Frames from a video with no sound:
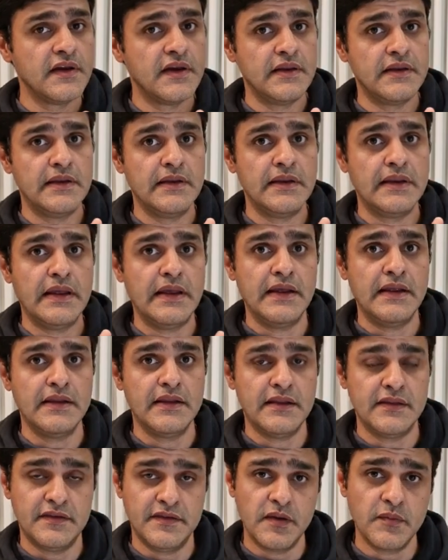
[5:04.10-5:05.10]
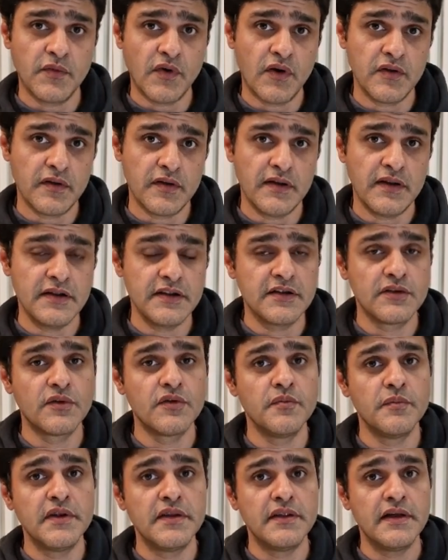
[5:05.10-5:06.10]
be done in subcontinent it
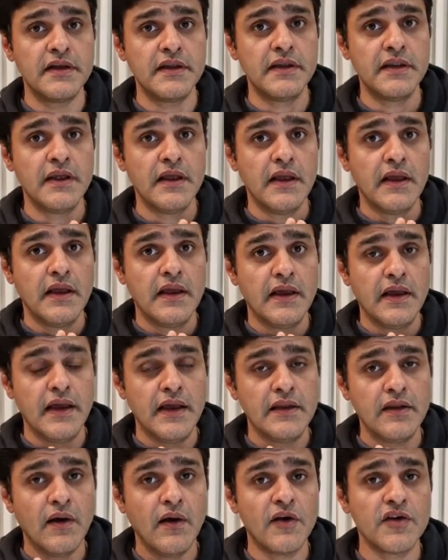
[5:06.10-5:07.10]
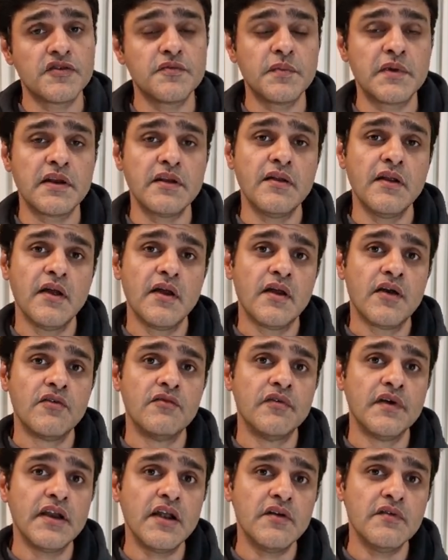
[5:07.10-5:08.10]
could be done in a hospital
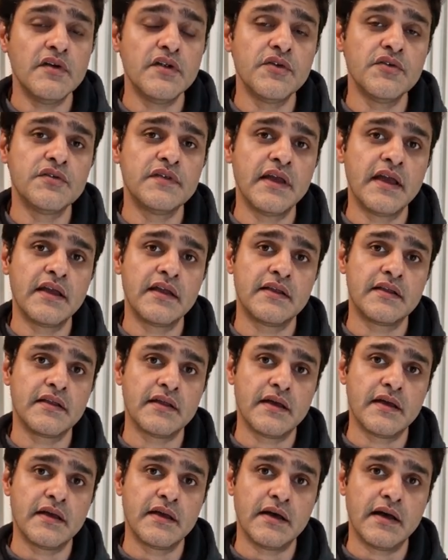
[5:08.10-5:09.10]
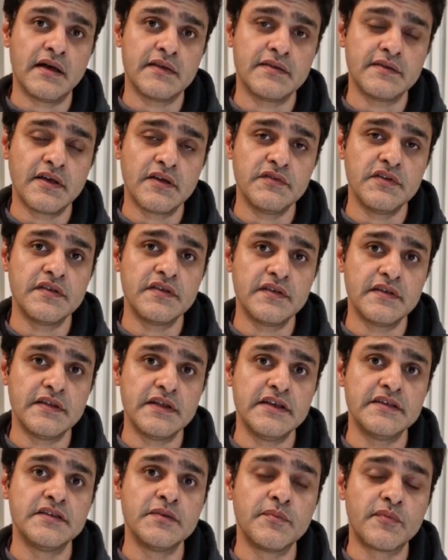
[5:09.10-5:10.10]
wherever you think uh, a service
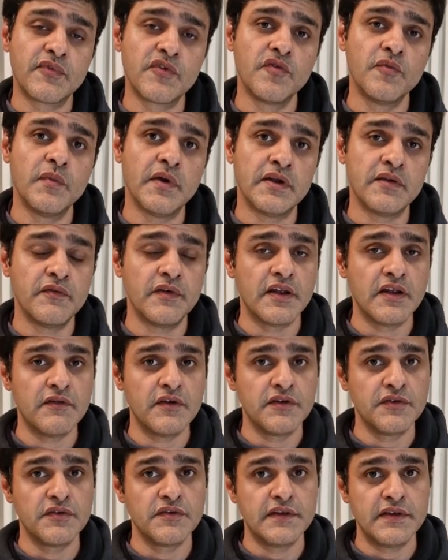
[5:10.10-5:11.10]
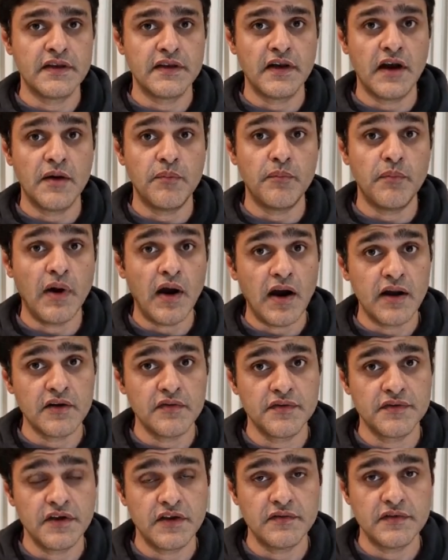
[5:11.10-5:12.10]
needs improvement wherever you think a part
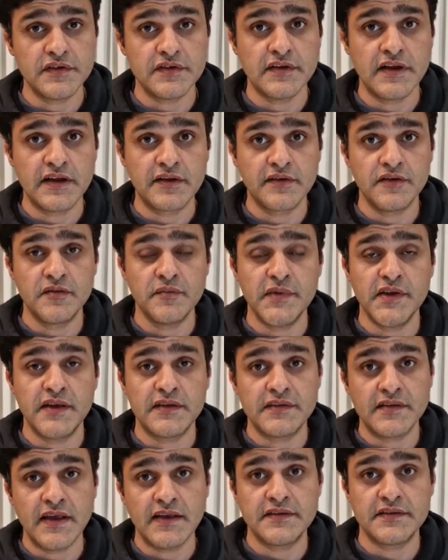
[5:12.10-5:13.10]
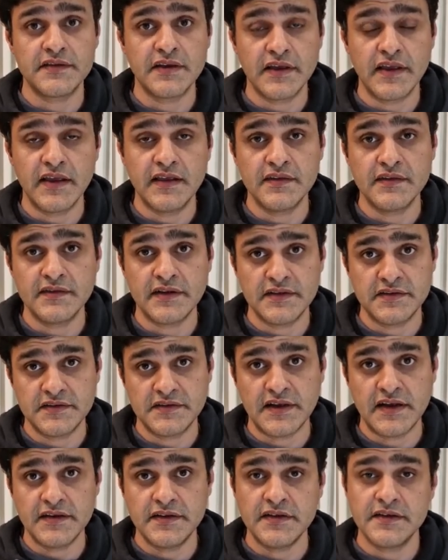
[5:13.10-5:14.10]
of service that can be assessed against set
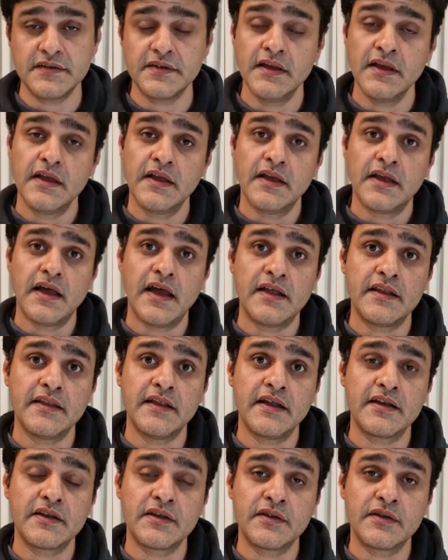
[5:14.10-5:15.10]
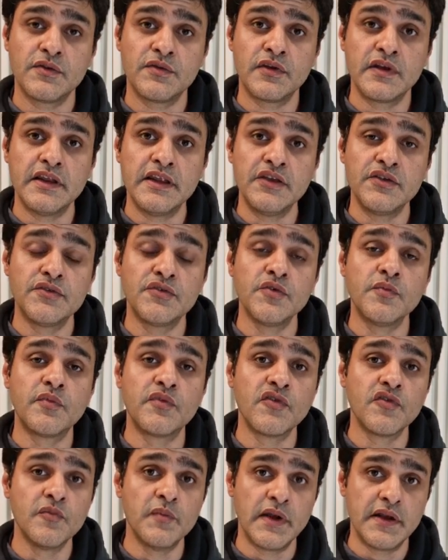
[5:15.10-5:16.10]
standards and that could lead to
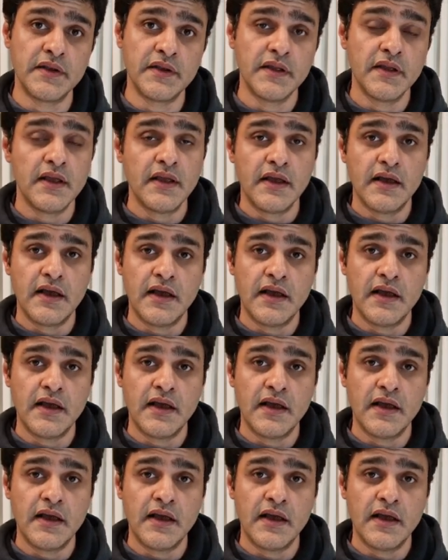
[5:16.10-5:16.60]
improvement